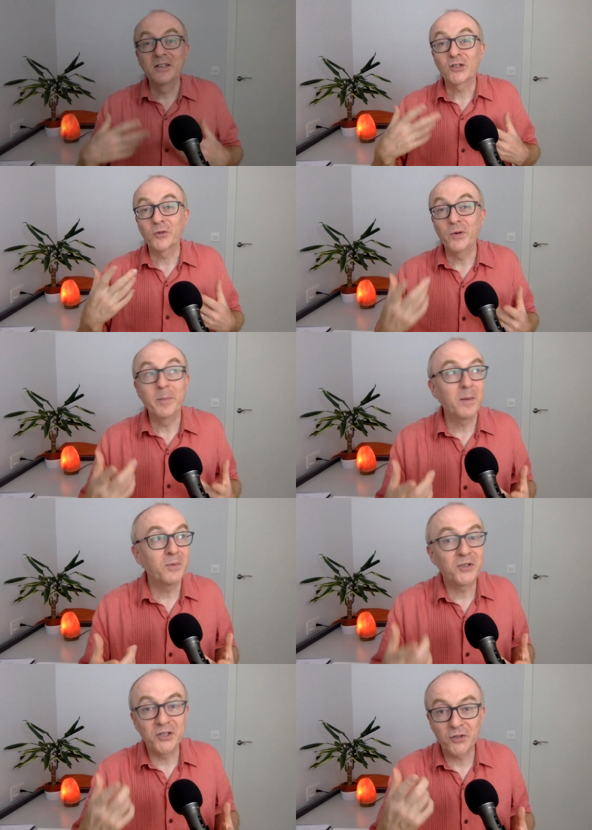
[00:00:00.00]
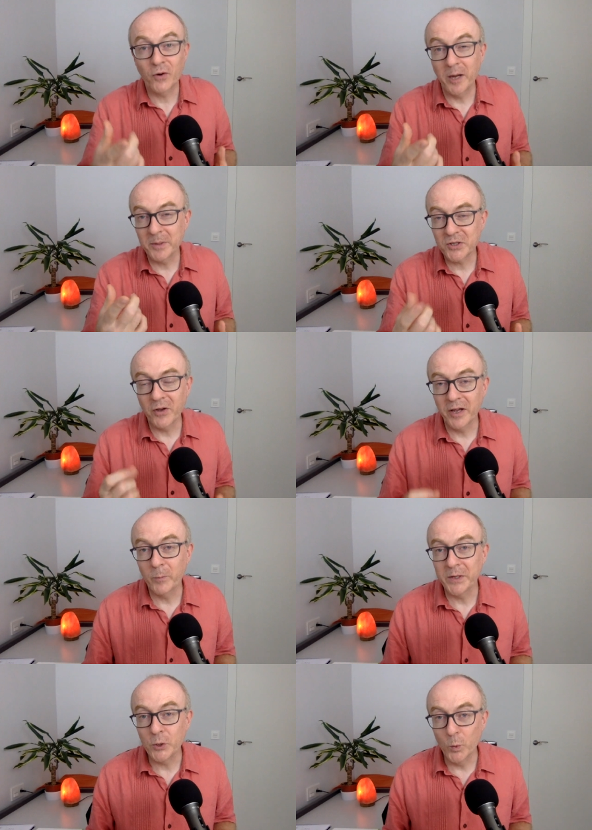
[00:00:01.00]
So remember, describe a time
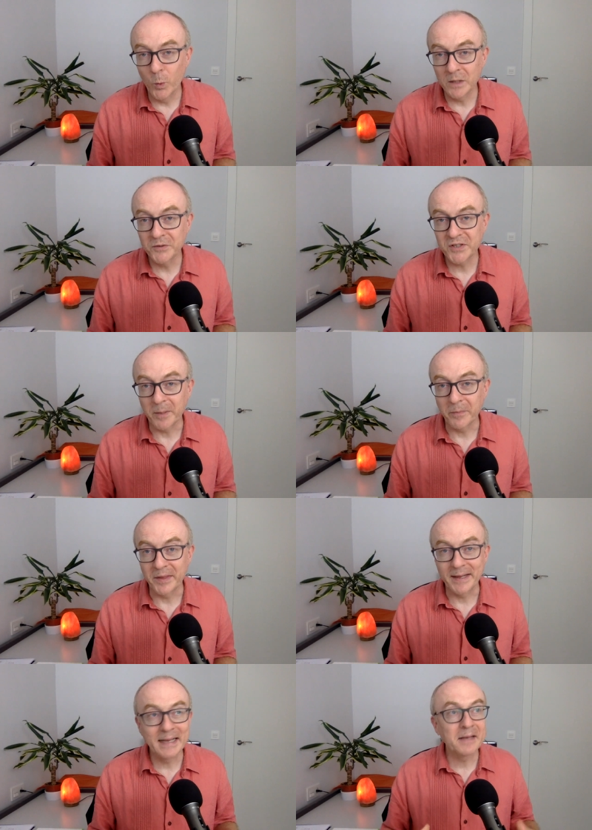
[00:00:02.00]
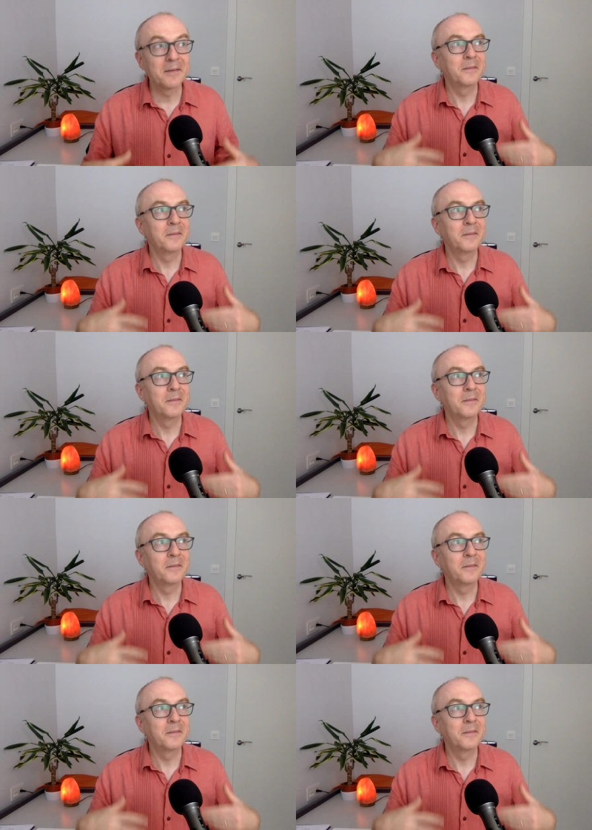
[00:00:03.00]
when you won something.